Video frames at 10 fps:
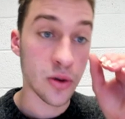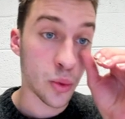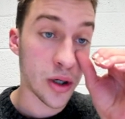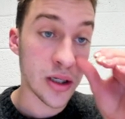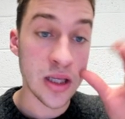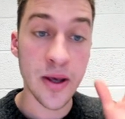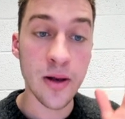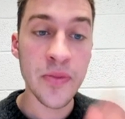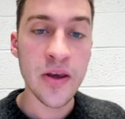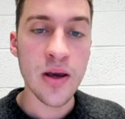one
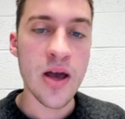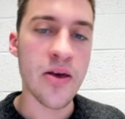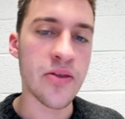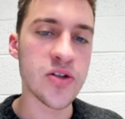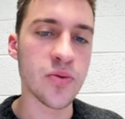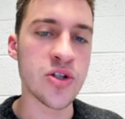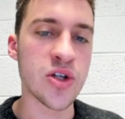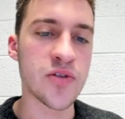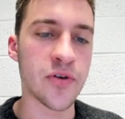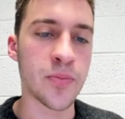email. And then this one's
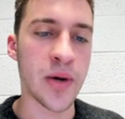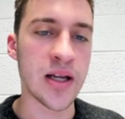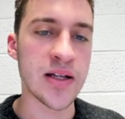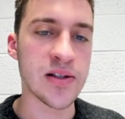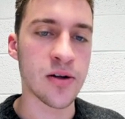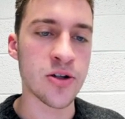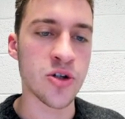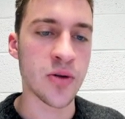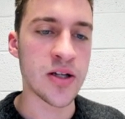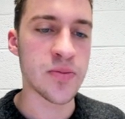just for Binance Large
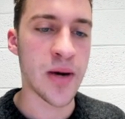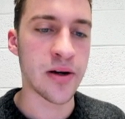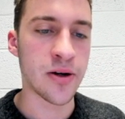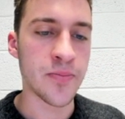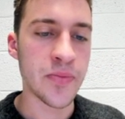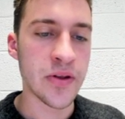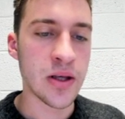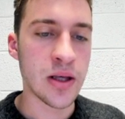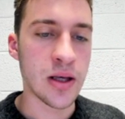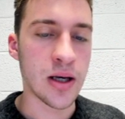Trades Monitor.
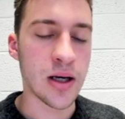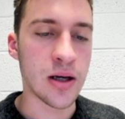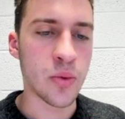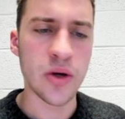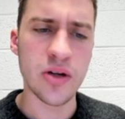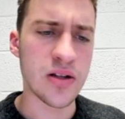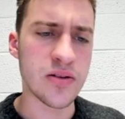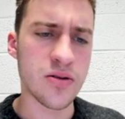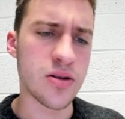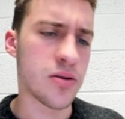We don't need
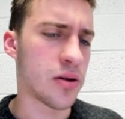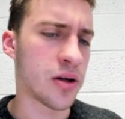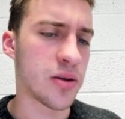to look at the